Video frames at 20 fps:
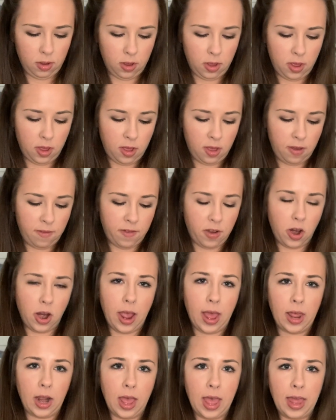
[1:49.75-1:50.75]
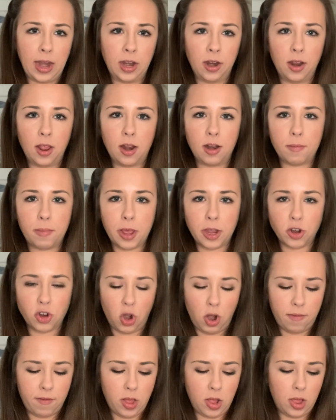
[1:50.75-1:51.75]
figure out how to edit in a picture
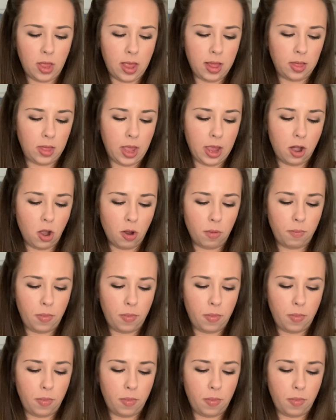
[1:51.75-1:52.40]
of it later,